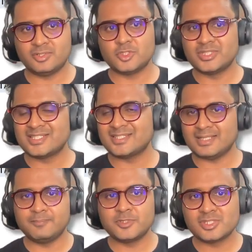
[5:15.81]
So this is,
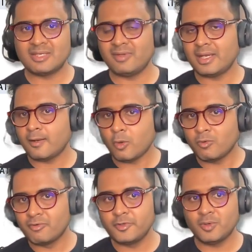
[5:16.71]
I'm just giving an
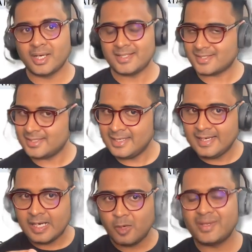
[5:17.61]
overview as
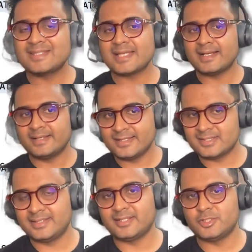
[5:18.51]
how exactly it
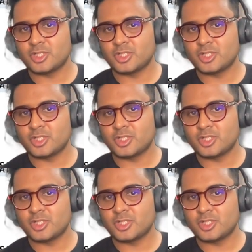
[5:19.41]
is written.